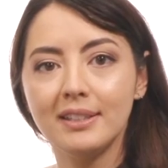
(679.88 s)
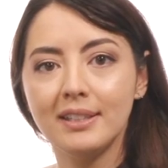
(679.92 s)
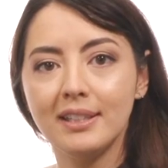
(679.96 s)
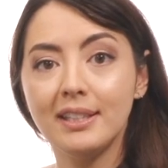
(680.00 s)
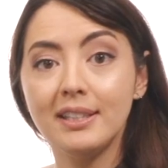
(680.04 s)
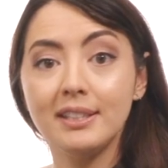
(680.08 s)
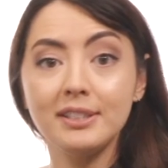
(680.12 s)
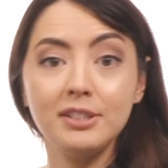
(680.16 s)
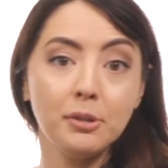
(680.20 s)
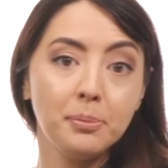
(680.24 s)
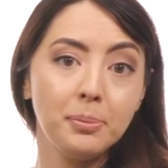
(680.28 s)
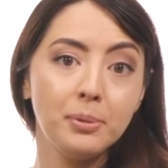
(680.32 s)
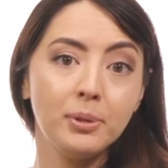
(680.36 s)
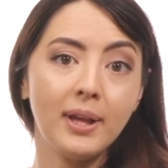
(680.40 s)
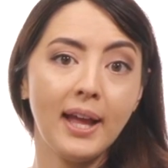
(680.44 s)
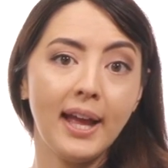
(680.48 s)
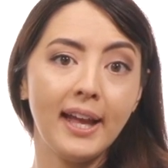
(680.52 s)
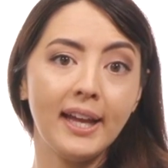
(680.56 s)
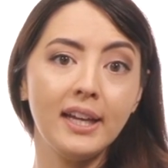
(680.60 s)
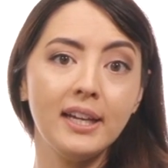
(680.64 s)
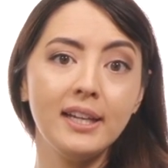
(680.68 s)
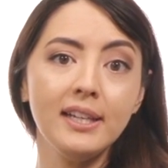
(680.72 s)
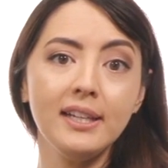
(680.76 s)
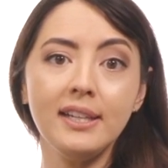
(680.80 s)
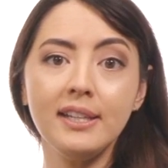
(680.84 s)
A
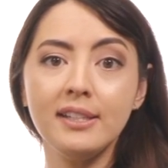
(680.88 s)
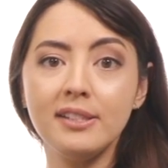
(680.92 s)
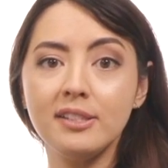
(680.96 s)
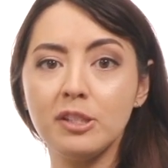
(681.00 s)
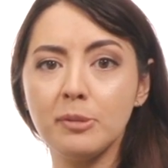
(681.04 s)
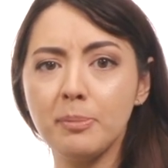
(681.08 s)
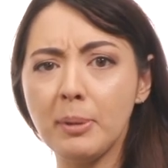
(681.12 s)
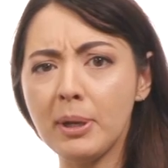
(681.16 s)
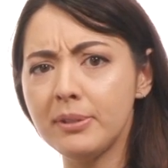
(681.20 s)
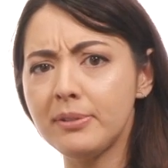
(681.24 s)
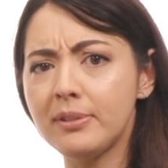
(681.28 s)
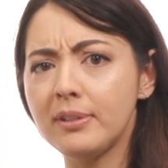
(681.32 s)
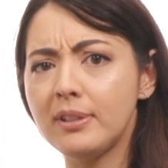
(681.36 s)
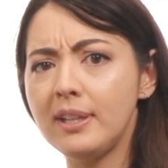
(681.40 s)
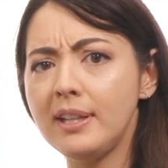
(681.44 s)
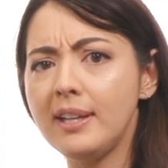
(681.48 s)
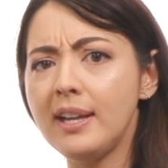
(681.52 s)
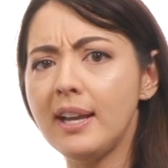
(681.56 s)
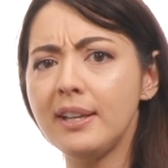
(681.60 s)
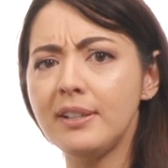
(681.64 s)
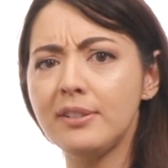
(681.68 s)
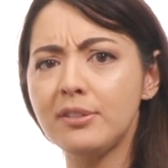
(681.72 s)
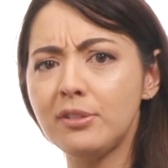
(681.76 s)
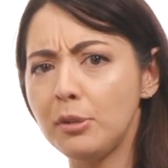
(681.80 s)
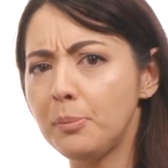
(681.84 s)
doppelganger is supposedly
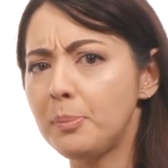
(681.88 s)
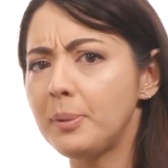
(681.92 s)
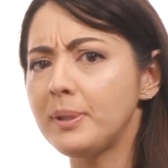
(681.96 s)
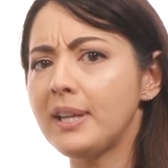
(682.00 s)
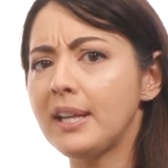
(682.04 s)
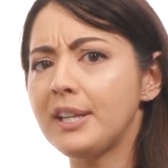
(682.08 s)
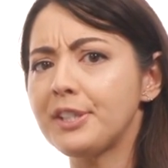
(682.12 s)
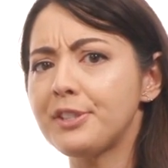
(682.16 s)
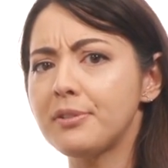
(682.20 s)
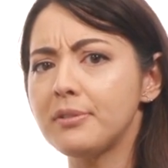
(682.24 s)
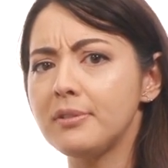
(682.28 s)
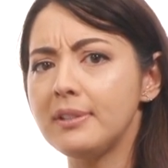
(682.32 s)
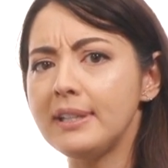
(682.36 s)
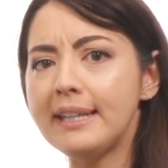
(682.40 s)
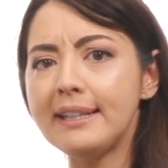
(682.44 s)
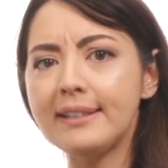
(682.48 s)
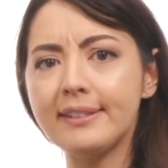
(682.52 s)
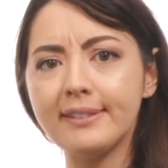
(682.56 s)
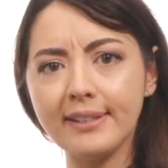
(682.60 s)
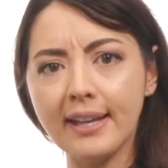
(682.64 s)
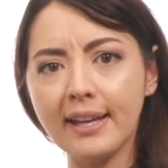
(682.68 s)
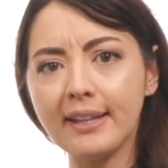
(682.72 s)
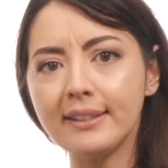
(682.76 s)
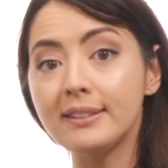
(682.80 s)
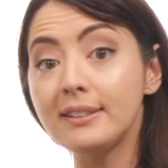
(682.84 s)
a supernatural
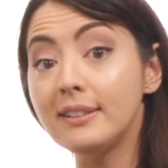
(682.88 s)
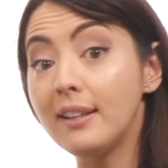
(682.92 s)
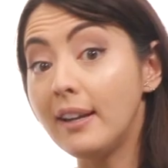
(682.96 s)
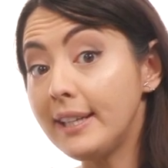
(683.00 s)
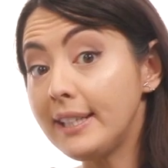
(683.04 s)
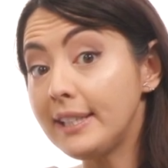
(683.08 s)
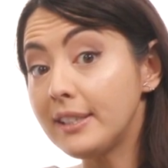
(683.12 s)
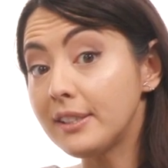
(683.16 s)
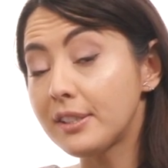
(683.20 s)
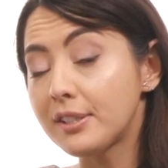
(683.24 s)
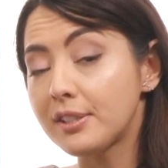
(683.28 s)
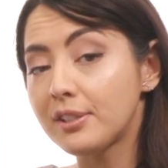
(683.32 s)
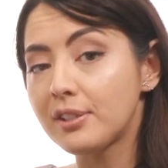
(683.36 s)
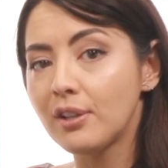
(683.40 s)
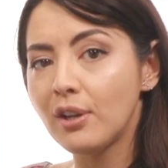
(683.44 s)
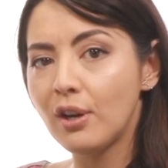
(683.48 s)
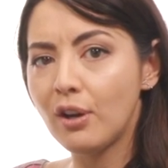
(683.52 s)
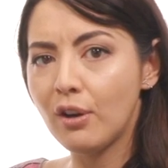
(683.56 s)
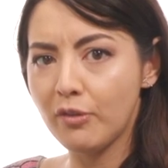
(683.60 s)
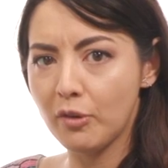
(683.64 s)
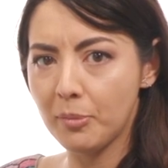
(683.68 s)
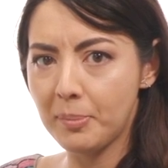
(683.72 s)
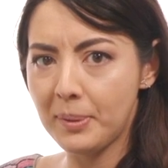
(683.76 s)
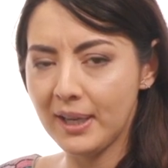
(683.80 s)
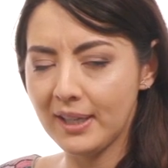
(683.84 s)
exact likeness
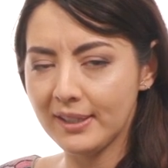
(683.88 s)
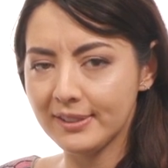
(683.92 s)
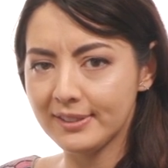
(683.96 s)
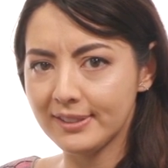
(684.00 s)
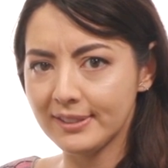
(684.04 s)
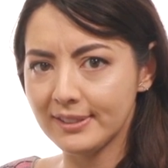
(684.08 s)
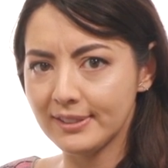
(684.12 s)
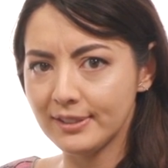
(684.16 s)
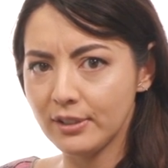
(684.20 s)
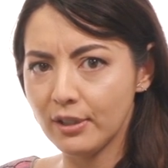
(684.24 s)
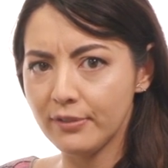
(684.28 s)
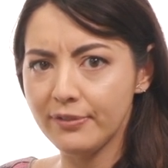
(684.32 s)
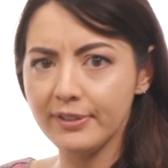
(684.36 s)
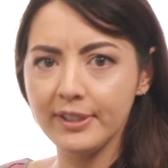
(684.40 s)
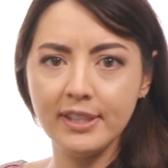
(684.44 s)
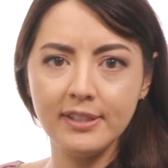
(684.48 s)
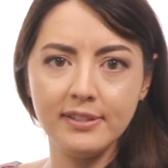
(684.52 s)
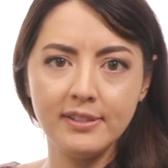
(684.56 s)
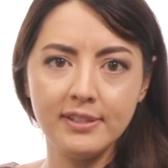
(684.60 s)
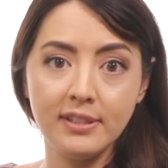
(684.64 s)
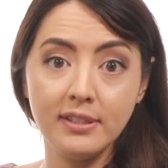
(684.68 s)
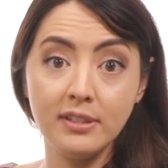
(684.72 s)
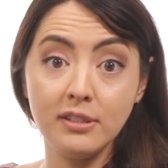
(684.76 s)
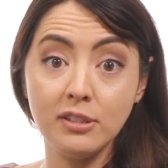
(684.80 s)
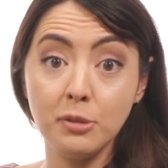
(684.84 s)
of a person, often
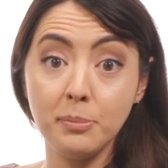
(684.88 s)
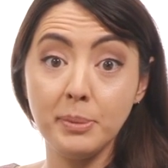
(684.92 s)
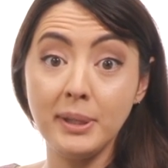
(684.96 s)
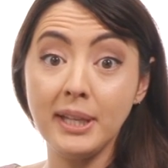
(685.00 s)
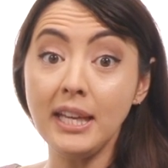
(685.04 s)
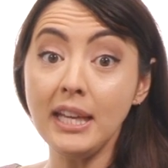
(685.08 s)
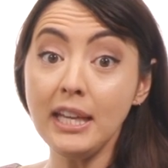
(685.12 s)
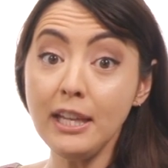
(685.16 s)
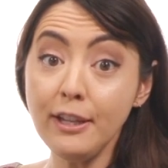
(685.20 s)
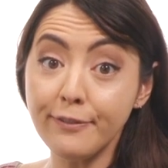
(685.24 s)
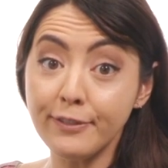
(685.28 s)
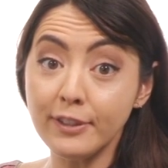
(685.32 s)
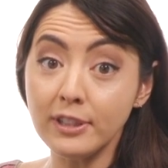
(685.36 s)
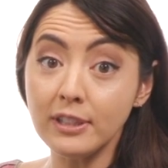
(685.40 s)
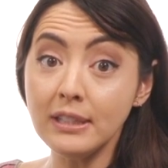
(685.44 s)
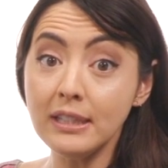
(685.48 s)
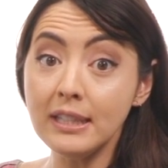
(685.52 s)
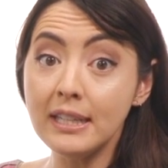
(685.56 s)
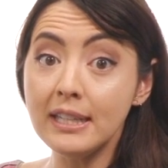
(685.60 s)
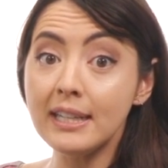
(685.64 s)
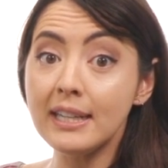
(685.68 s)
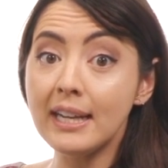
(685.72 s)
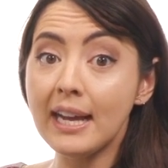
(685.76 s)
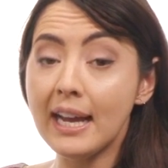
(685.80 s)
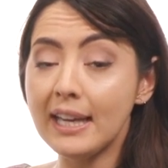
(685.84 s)
considered to be evil
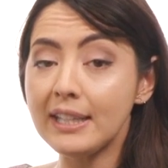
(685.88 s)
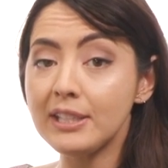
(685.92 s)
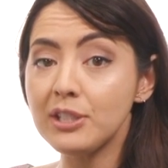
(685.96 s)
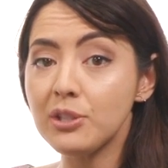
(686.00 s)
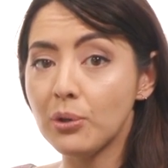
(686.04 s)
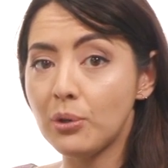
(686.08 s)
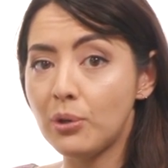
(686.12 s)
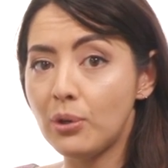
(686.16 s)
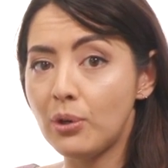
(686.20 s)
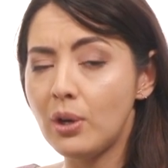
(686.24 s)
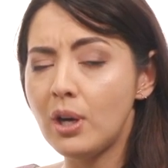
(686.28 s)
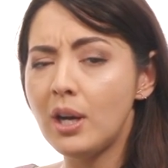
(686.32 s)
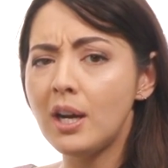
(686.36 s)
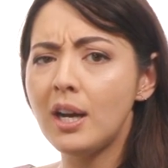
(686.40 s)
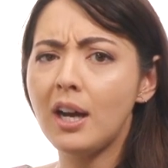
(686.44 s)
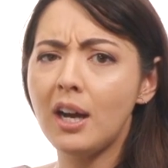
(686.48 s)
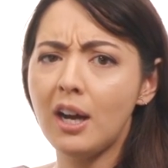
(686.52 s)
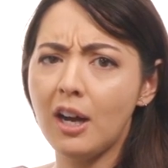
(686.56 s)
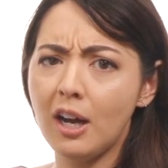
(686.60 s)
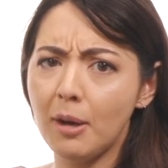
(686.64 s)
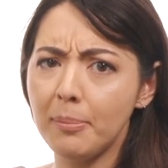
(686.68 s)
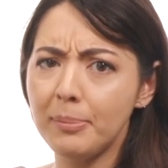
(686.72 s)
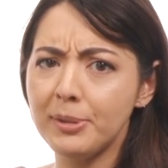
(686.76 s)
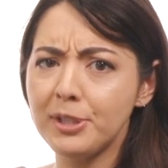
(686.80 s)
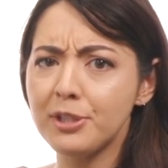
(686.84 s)
and or a
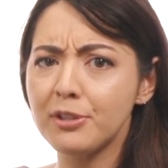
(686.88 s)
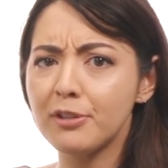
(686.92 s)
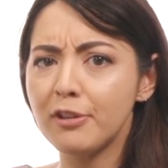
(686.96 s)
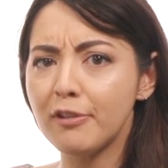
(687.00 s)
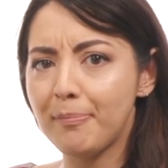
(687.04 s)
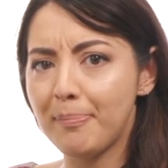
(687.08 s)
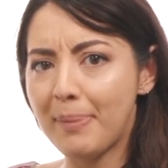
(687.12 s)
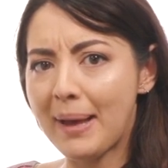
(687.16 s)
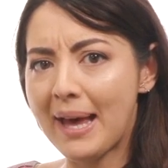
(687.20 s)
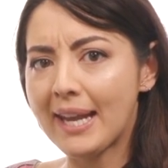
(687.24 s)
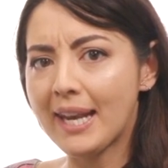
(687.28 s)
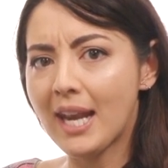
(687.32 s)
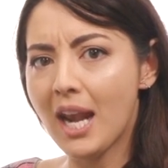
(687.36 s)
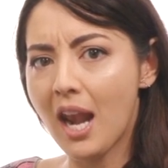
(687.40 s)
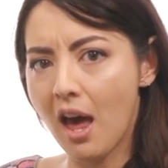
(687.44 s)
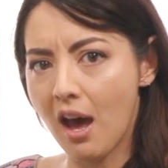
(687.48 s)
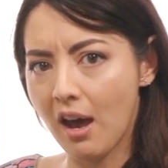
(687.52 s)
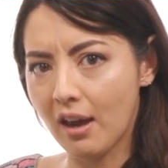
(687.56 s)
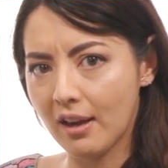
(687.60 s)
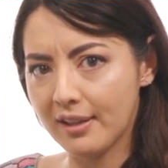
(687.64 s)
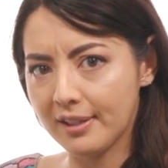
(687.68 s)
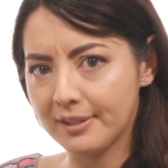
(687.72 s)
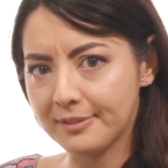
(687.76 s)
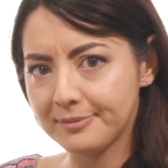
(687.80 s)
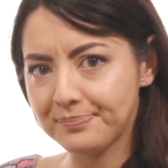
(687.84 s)
harbinger of bad
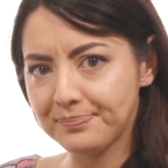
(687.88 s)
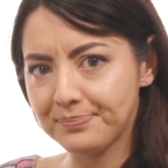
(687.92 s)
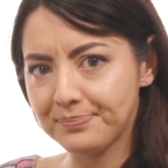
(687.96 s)
luck.